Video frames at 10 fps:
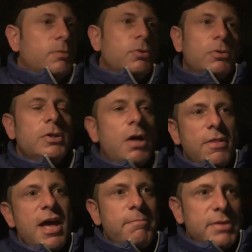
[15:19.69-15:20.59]
you ruined
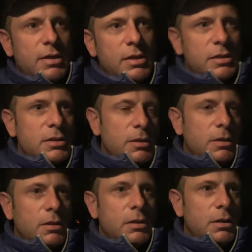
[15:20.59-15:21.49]
all that because,
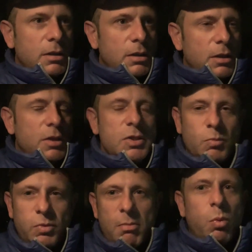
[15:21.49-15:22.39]

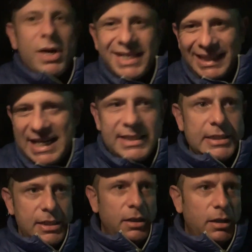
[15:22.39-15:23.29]
number one, you're
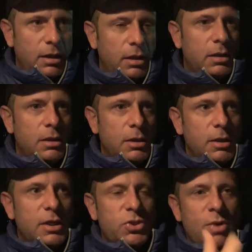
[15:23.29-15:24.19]
lazy.
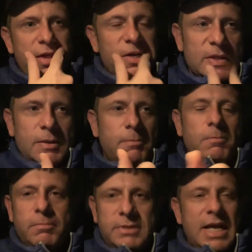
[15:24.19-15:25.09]
Because you'd rather
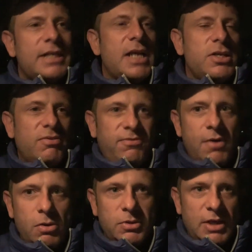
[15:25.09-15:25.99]
text on your
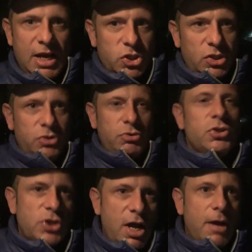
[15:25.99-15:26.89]
phone than actually do
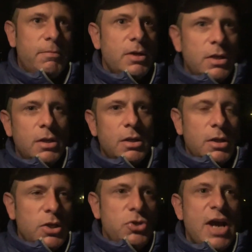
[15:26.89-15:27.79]
your job.
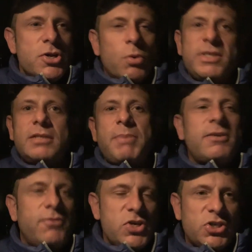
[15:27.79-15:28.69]
You got no
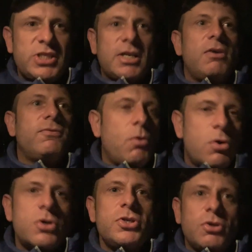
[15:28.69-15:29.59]
respect for yourself
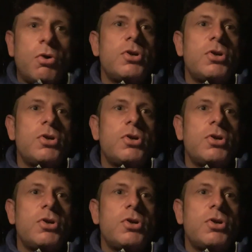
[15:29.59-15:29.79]
or your